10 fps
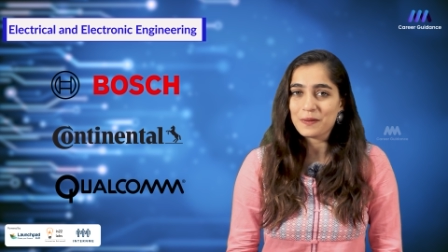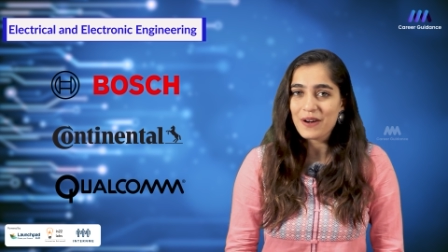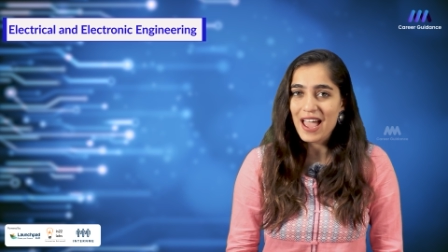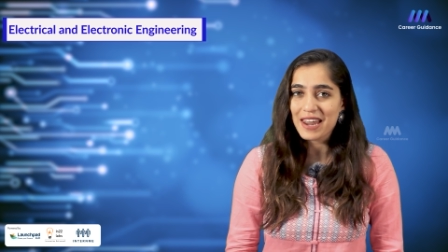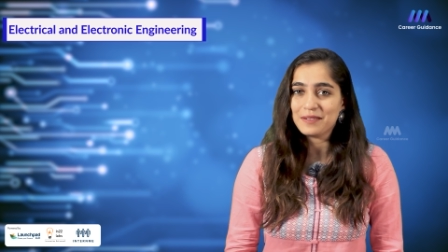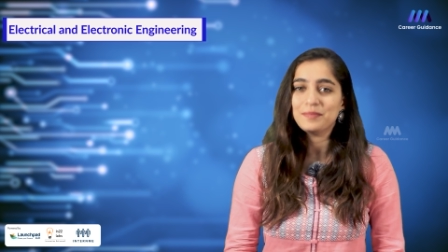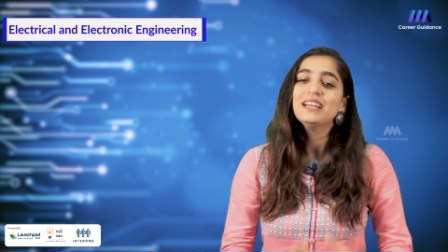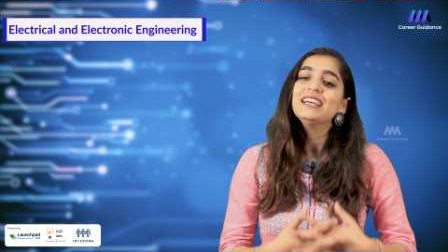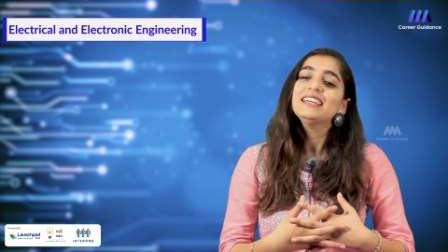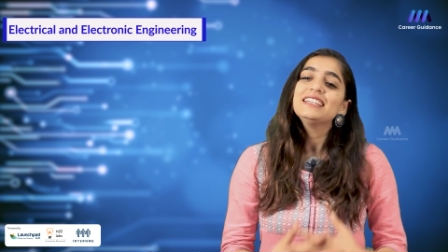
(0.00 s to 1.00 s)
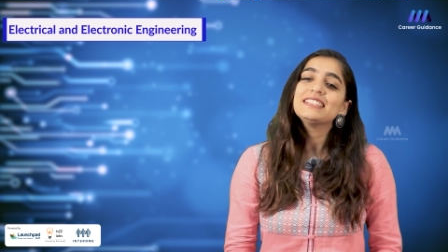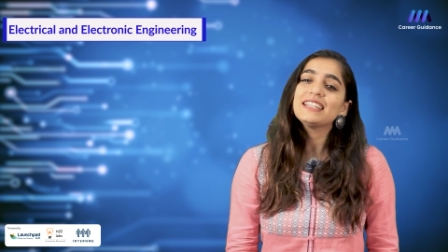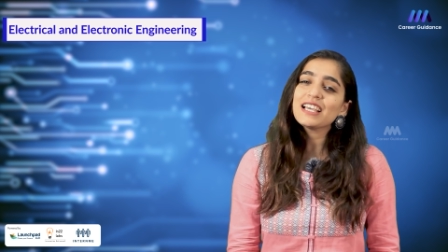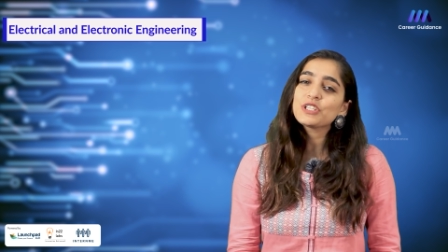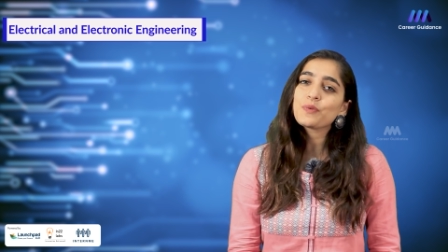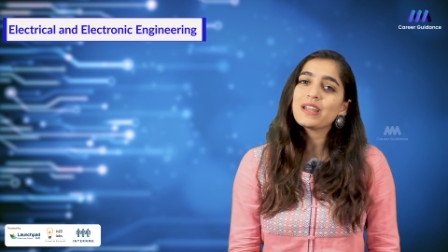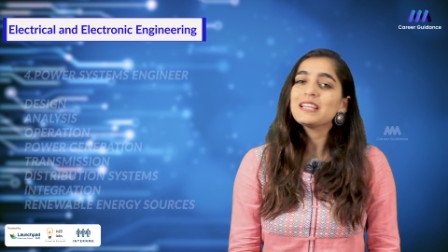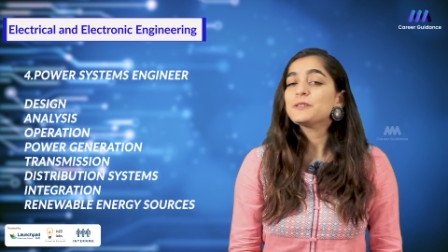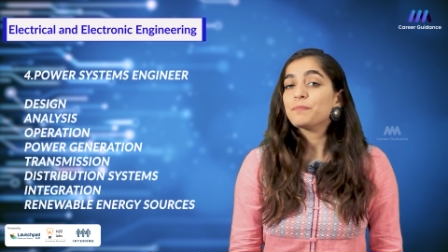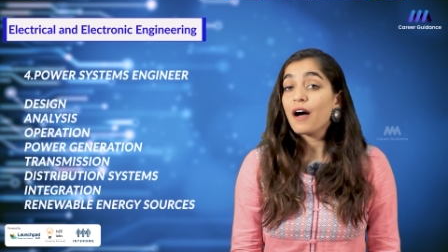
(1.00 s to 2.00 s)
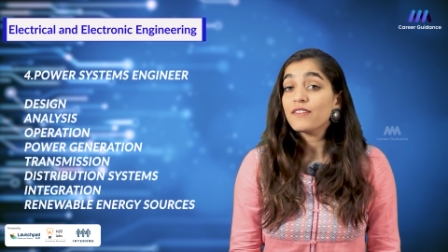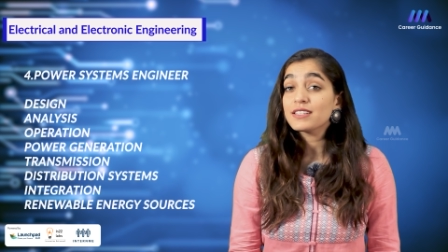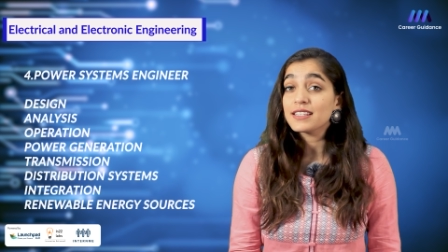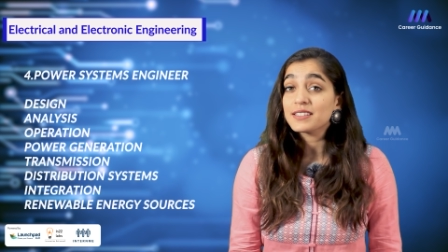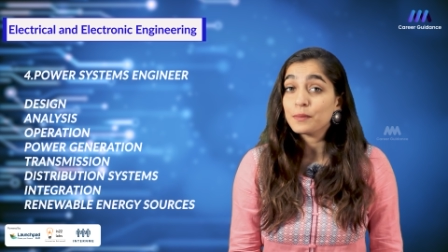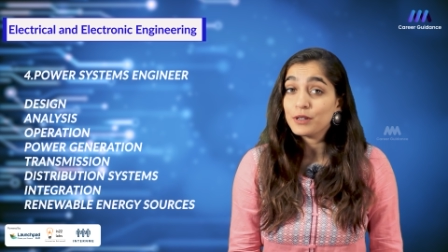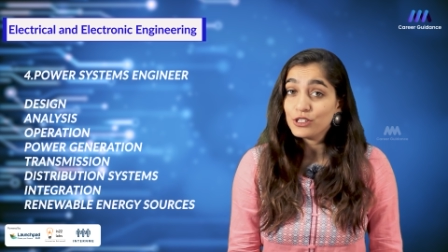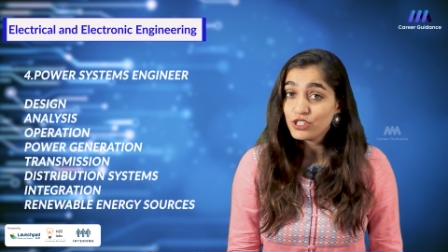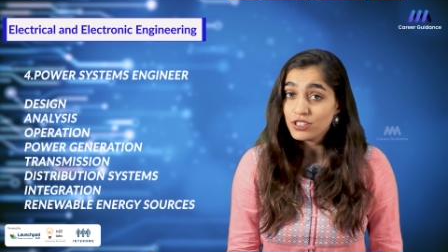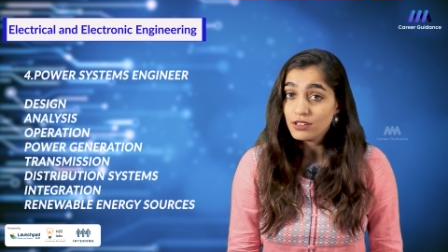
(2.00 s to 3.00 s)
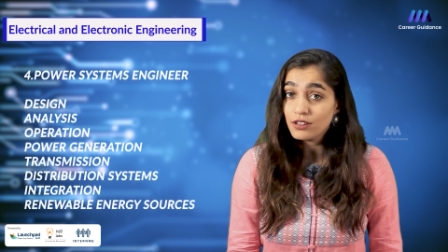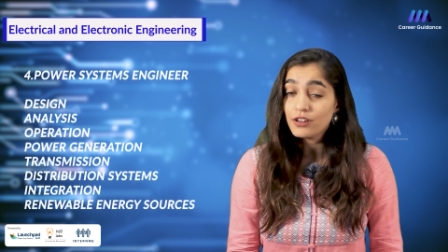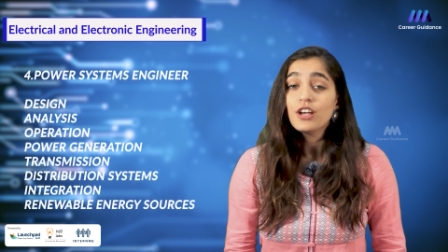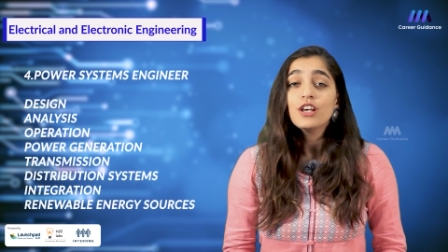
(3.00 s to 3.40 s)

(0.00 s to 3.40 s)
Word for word: per annum. The next one is power system engineer.